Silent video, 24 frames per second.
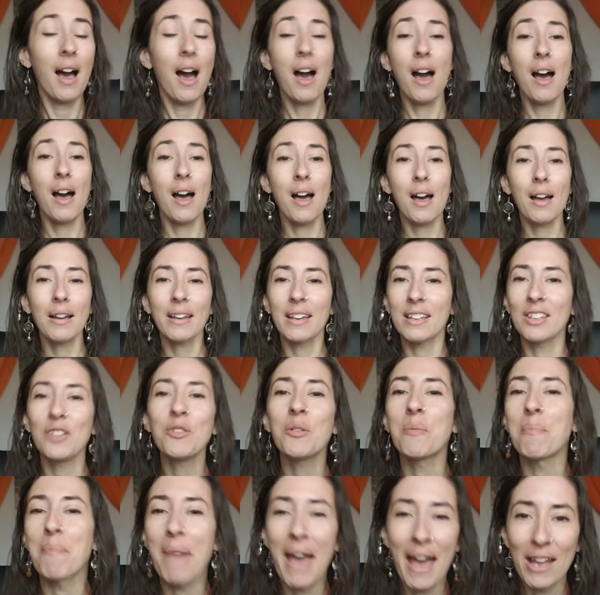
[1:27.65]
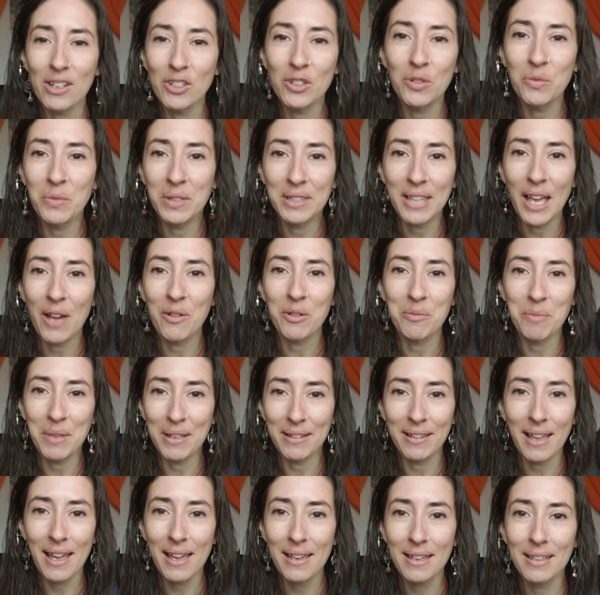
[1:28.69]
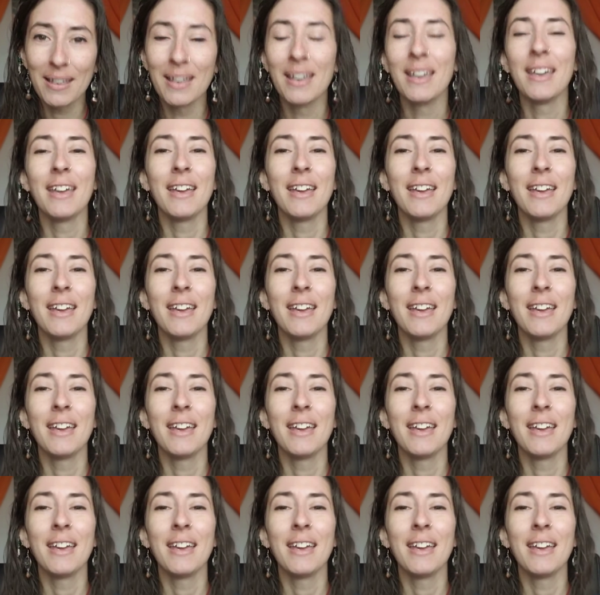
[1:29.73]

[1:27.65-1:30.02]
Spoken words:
Oh, can you imagine what that would be like